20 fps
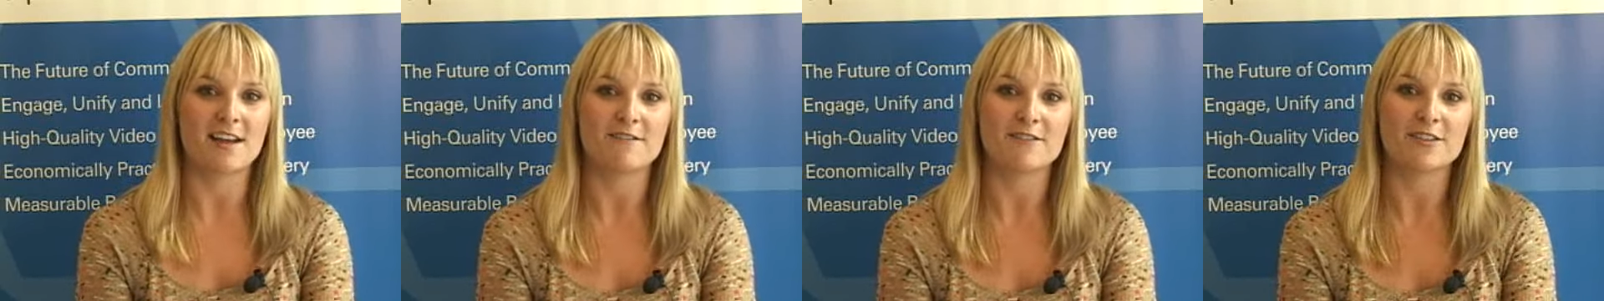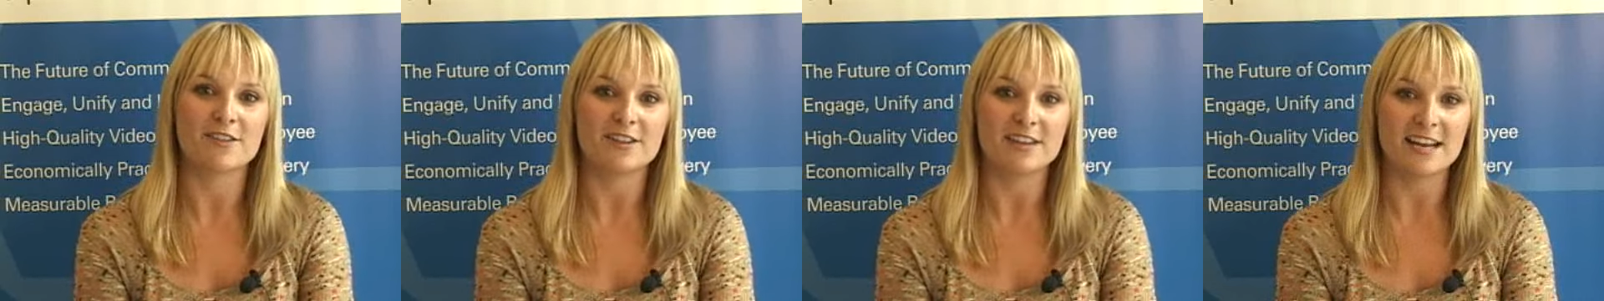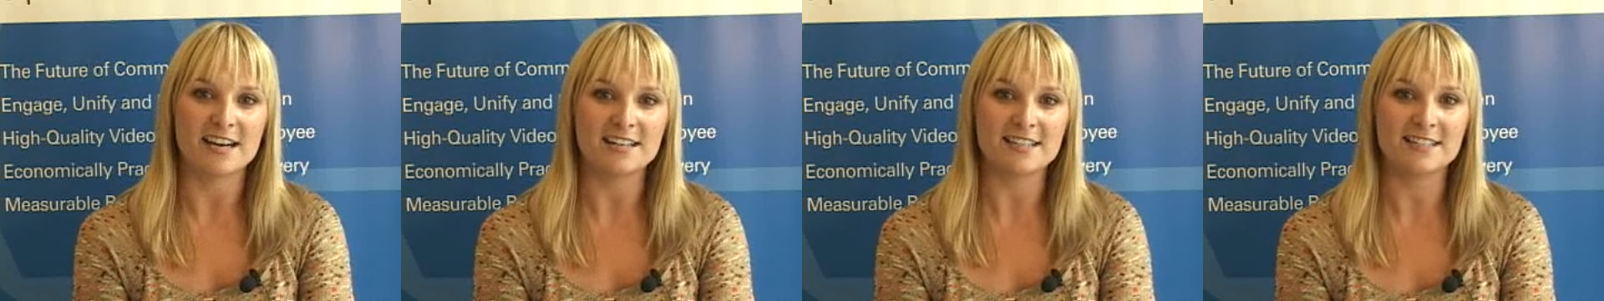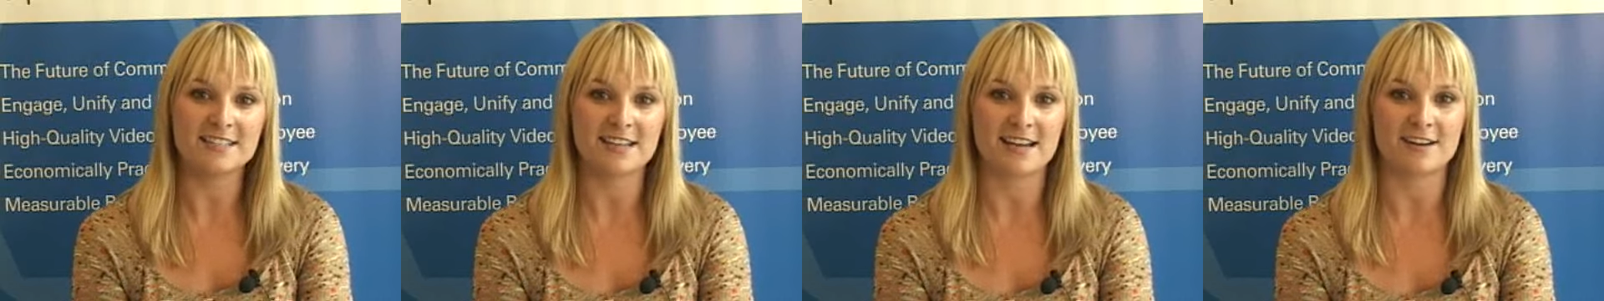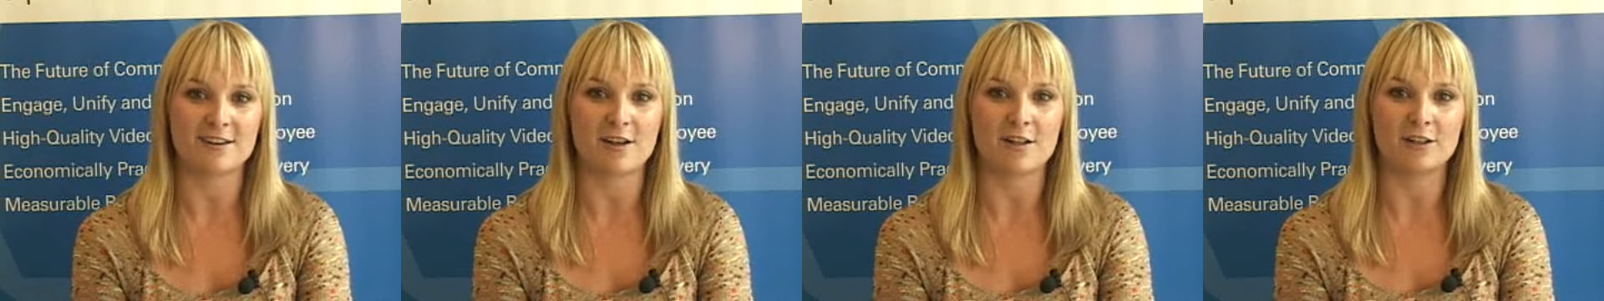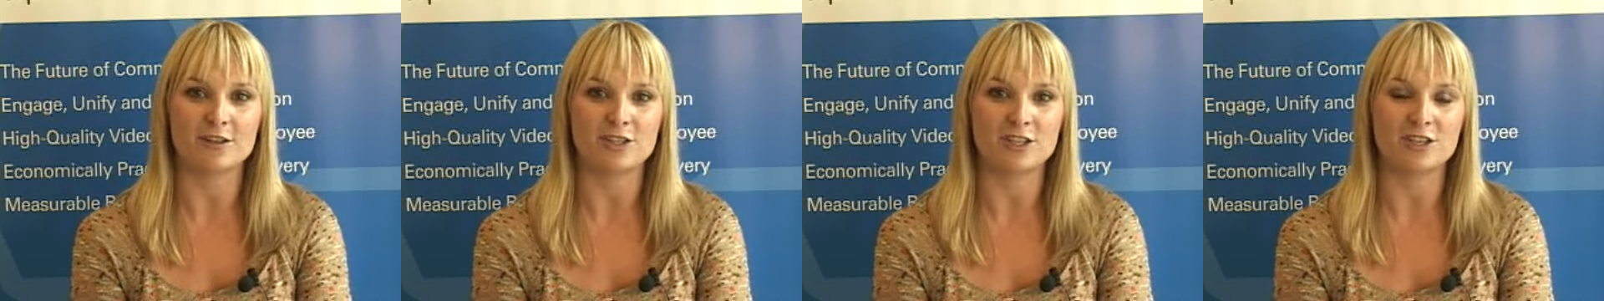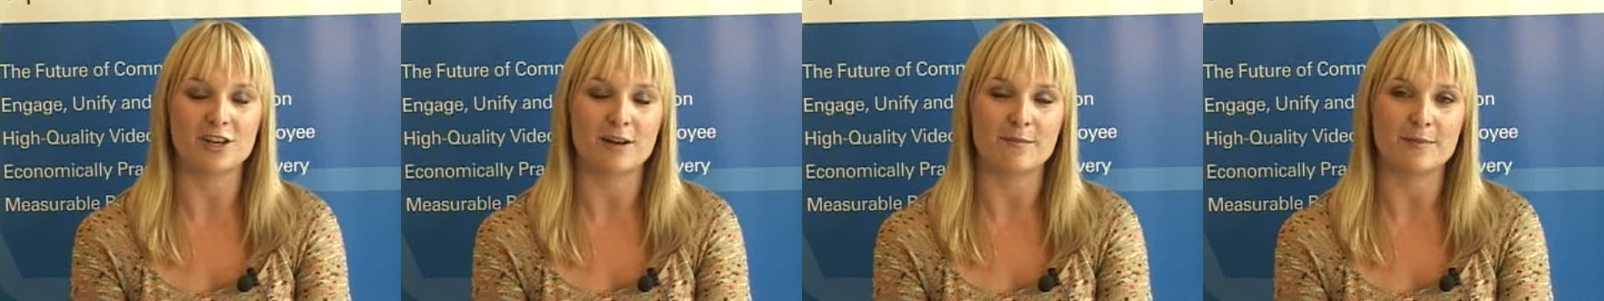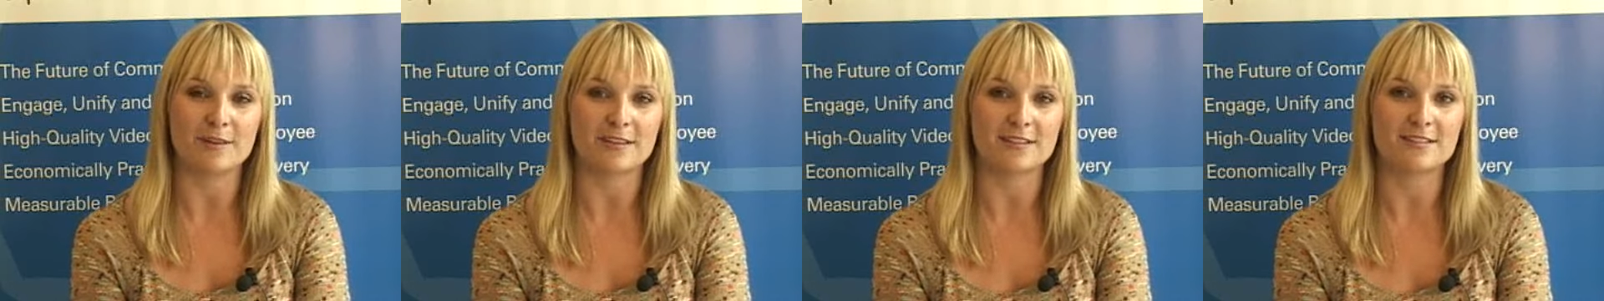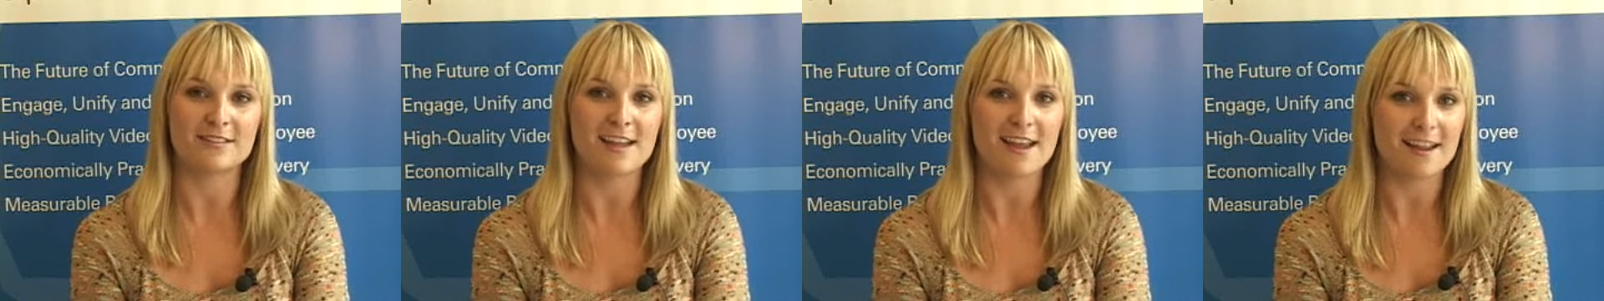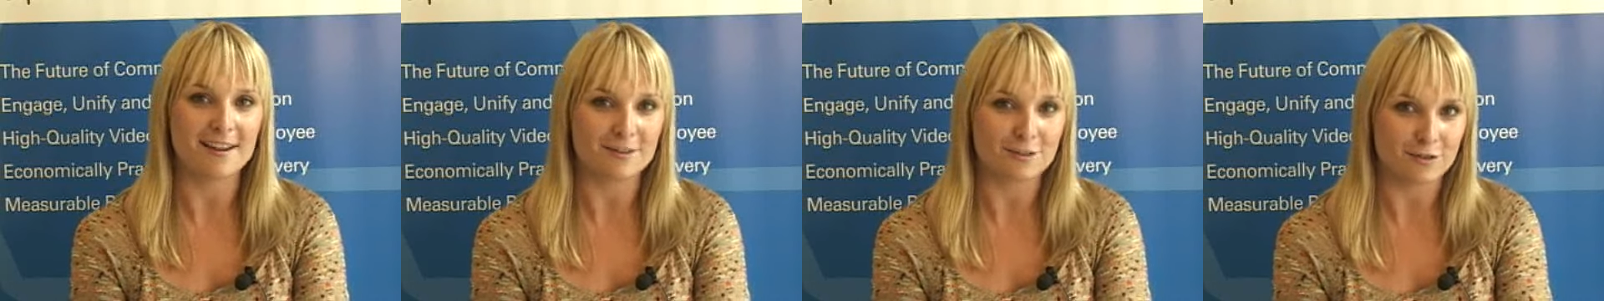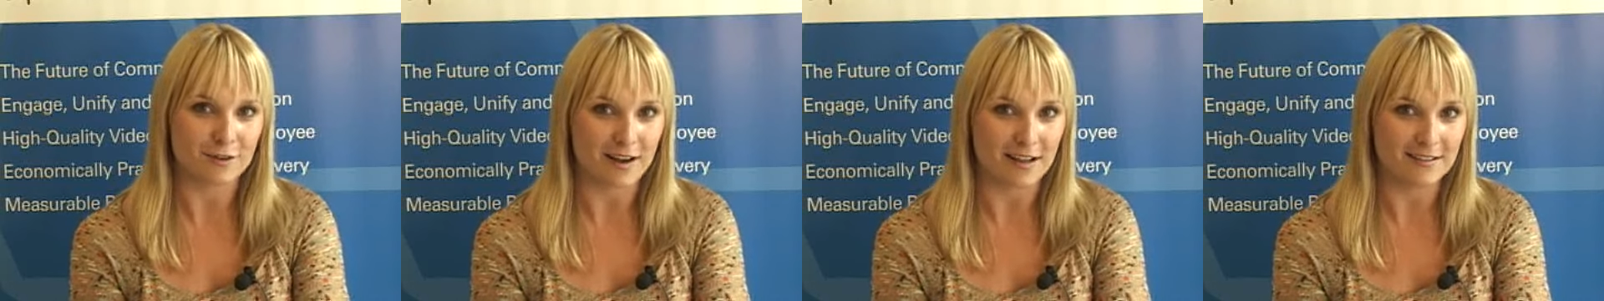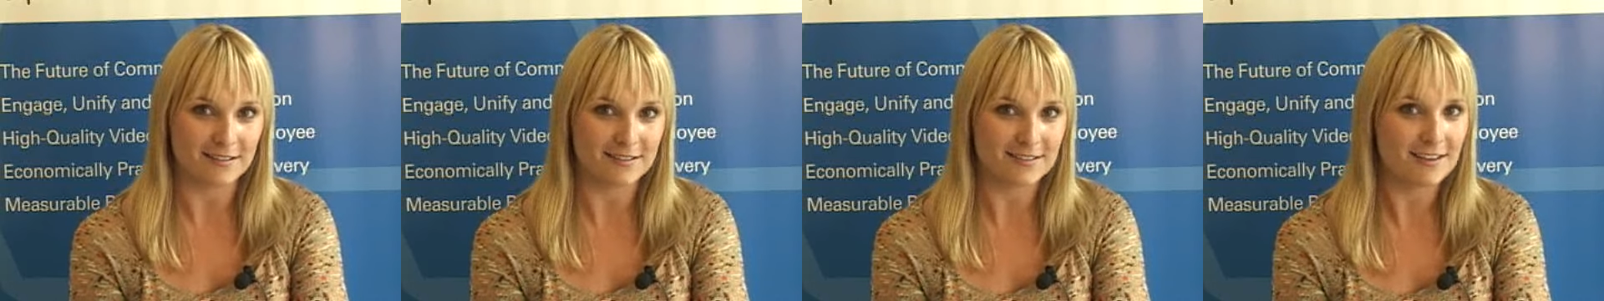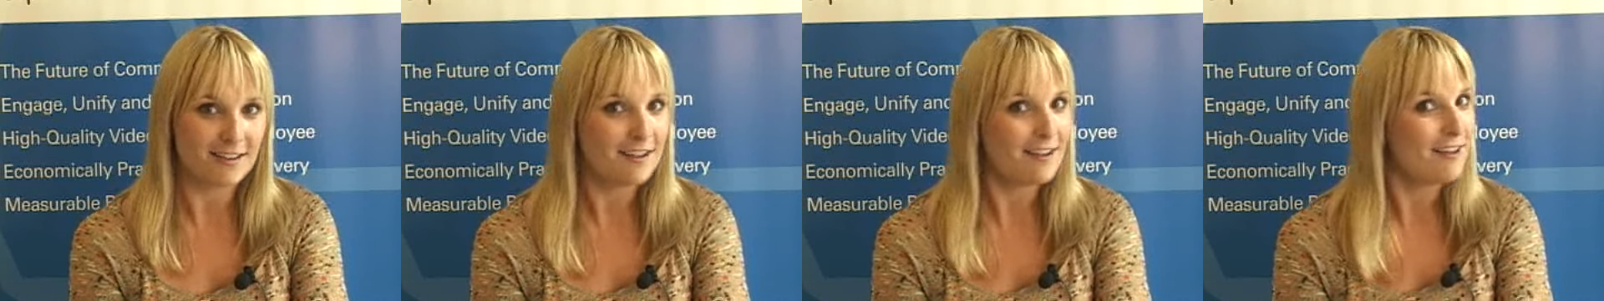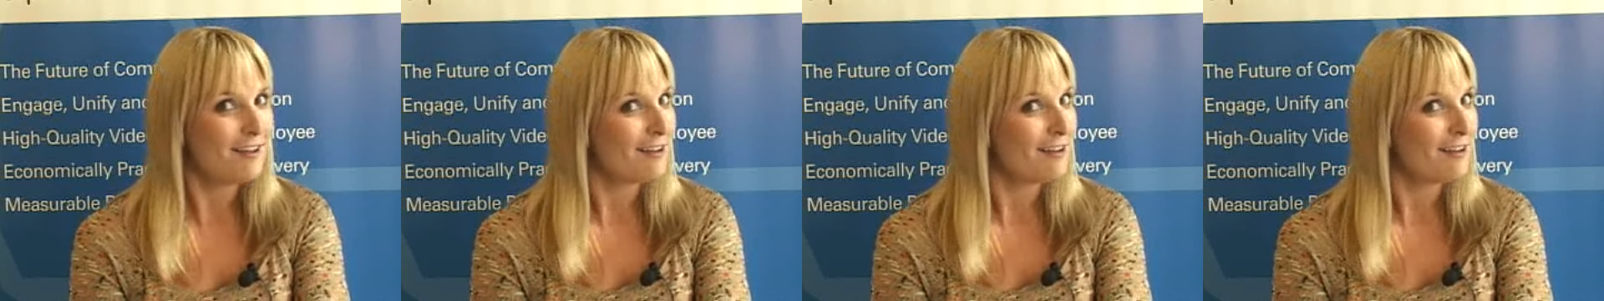cover the latest technology topics and trends,